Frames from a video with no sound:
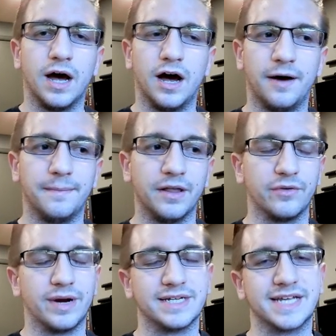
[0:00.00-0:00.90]
Um,
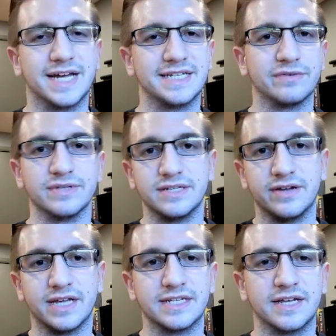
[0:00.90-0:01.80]
otherwise, guys, I will see
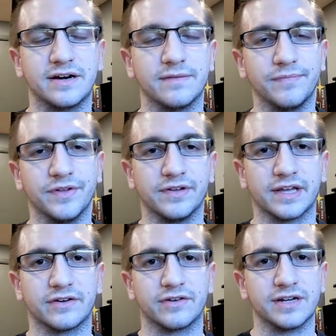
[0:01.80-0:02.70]
you guys later. This is
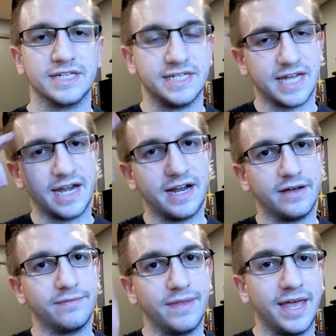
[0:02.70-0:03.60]
Electric C signing
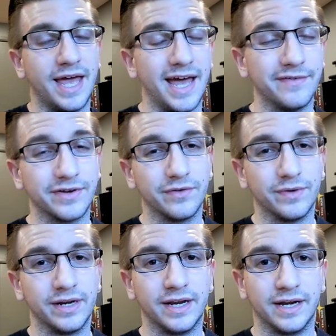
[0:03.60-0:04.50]
out. Have a good
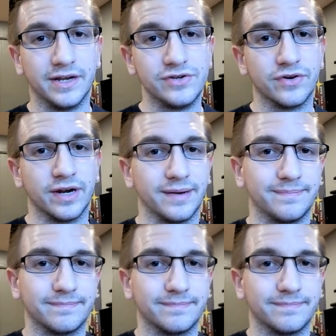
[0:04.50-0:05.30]
one and enjoy.